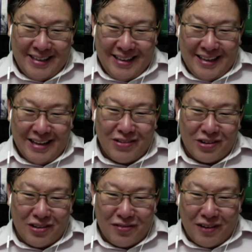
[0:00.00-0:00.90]
and you can
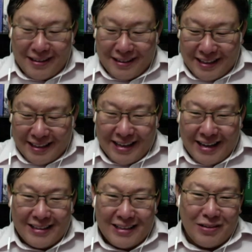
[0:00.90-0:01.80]
find that
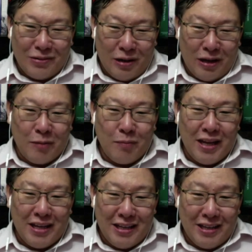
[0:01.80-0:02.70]
in
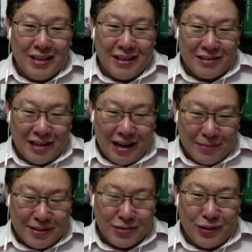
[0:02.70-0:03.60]
many Indian tribes as well.